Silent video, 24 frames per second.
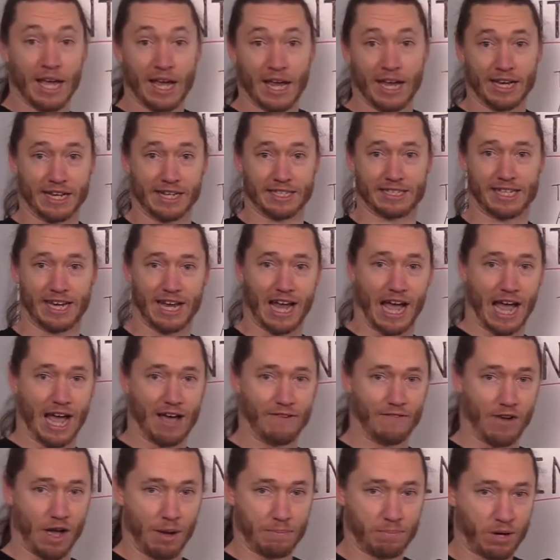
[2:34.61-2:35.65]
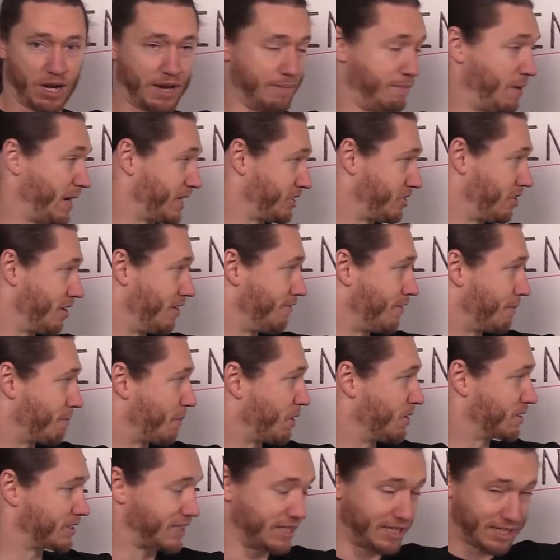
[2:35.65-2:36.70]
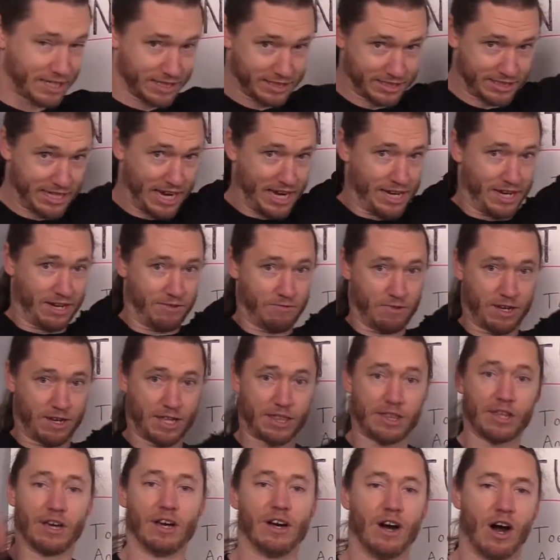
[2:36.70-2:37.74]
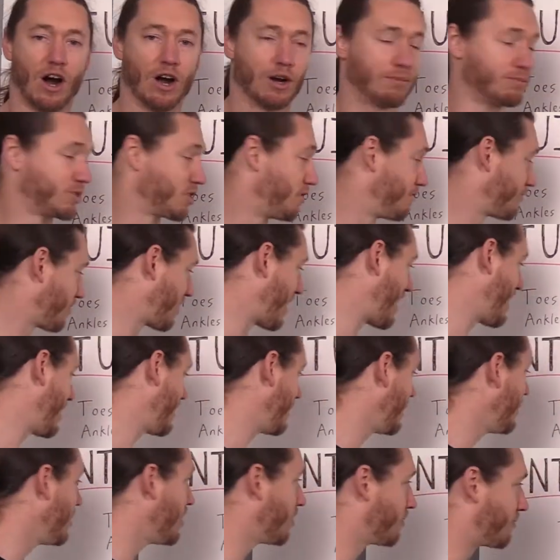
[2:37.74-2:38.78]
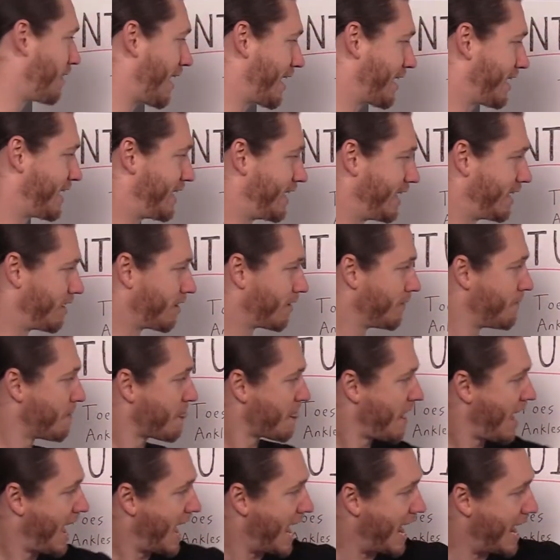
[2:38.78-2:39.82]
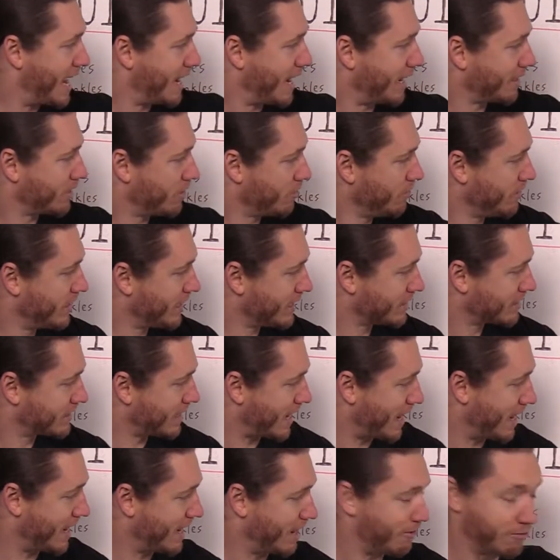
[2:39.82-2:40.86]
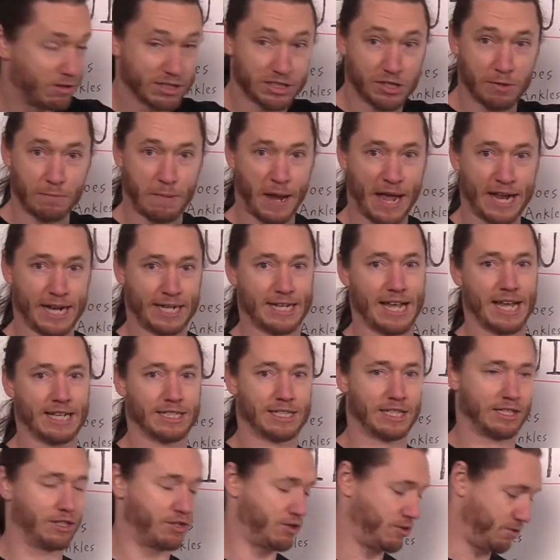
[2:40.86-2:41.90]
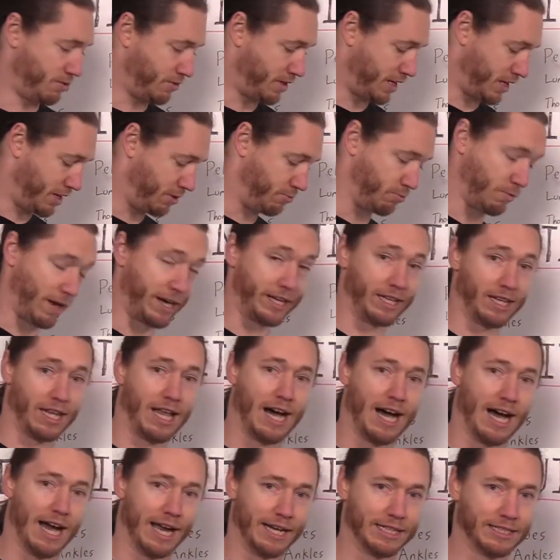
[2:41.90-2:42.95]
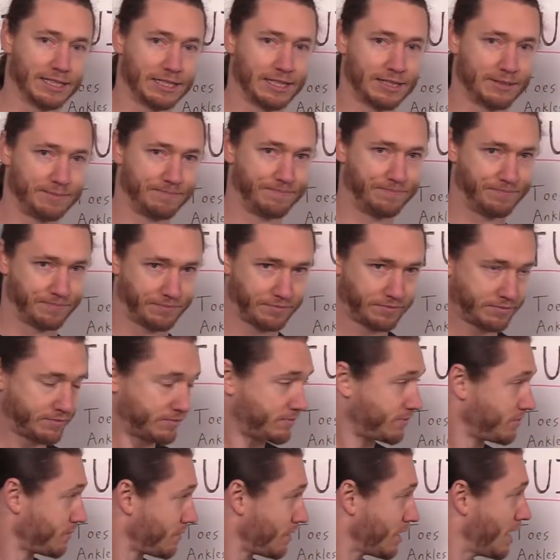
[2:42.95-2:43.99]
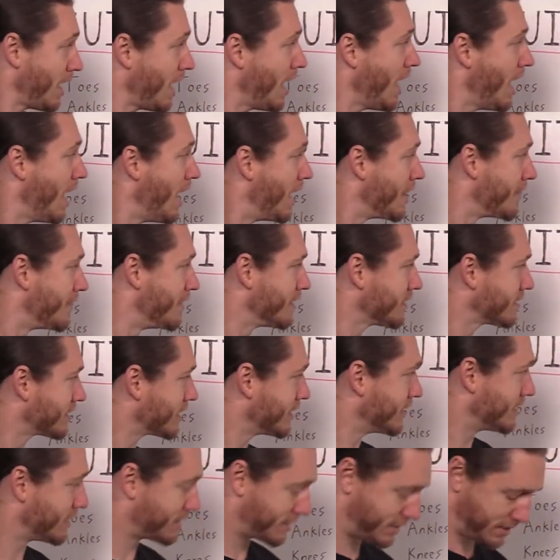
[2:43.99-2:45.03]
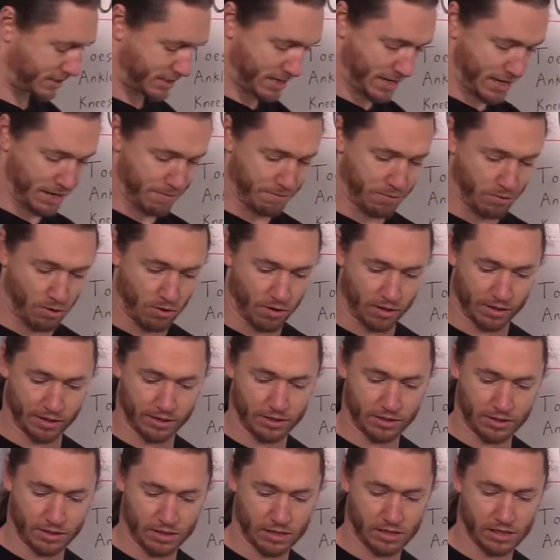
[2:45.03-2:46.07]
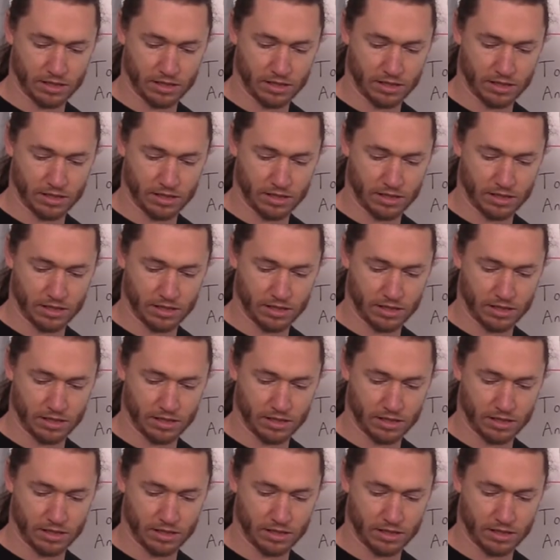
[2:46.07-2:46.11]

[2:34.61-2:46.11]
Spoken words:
And you see I have a pretty picture of a person standing with arms overhead right here. And I do this, and I want you to pay attention to the red lines. This is important.